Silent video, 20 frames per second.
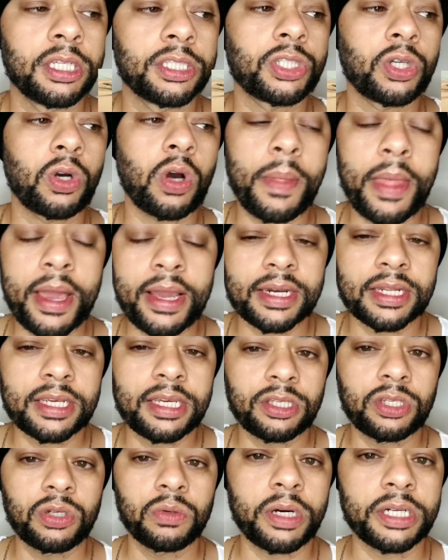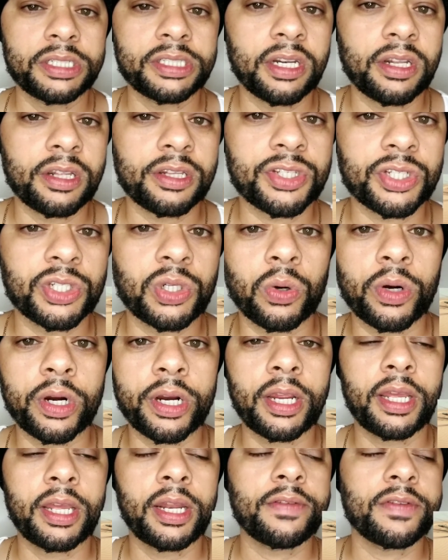So I'm not going to get too much into the story
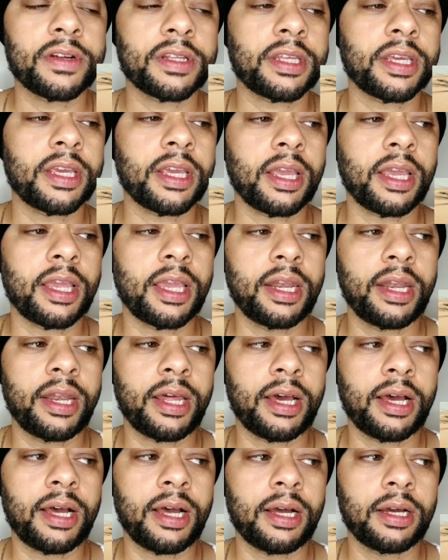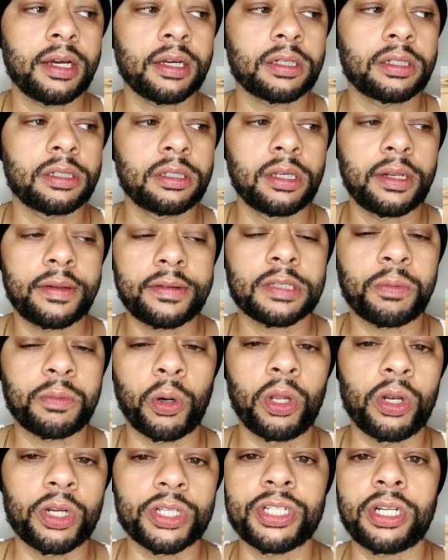and everything, and
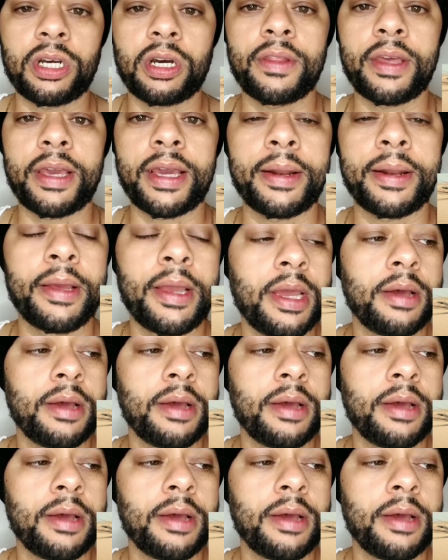spoilers and all that.